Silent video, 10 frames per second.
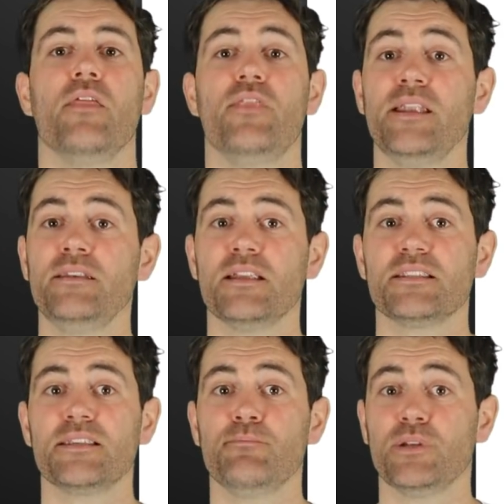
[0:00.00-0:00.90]
Then
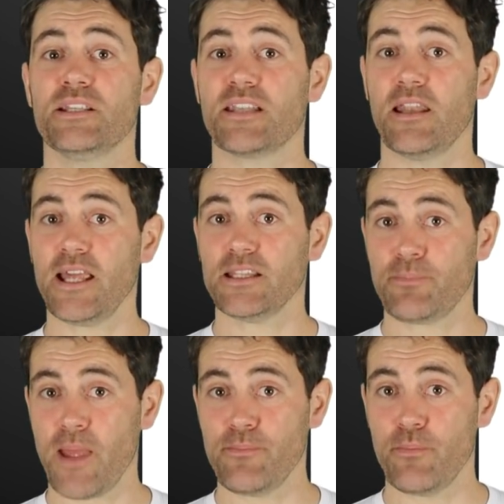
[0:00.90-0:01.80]
simply select
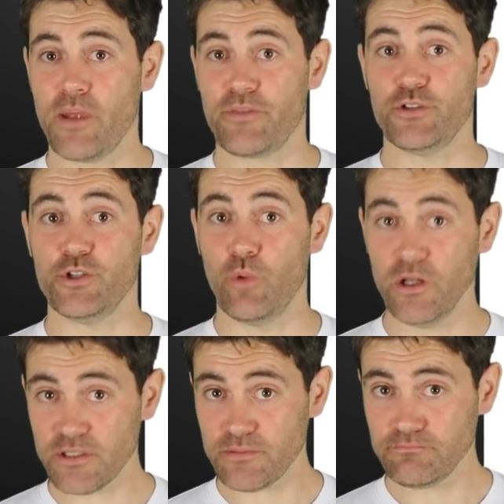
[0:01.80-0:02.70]
the payment method you
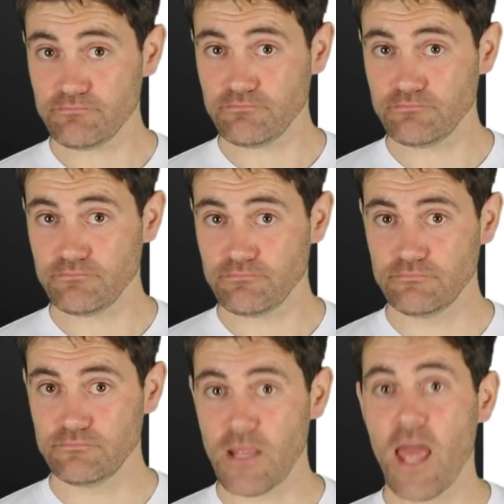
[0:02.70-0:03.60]
want,
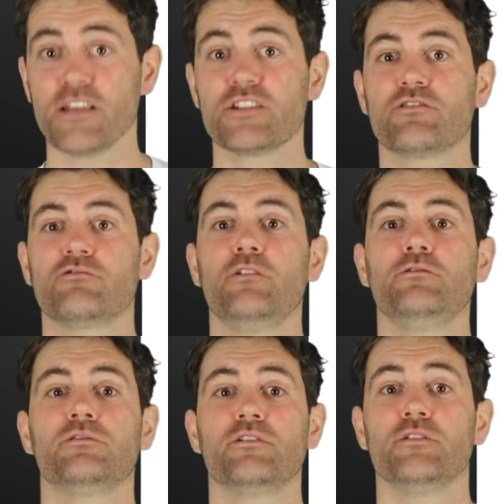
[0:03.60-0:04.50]

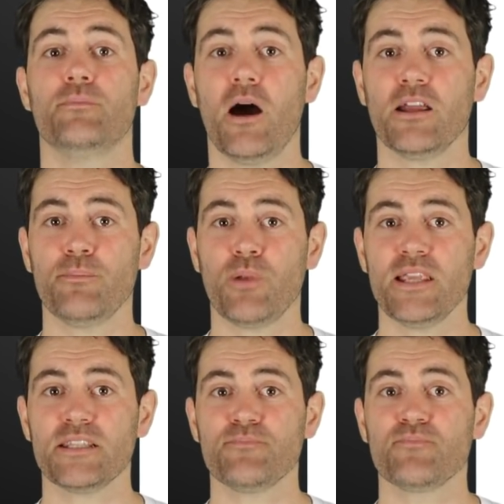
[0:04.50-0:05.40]
scroll through the
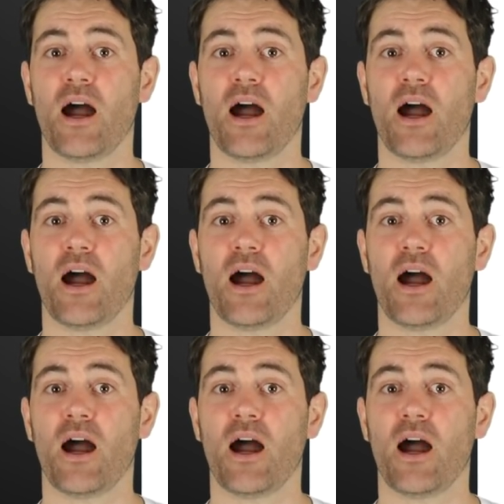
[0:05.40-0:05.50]
marketplace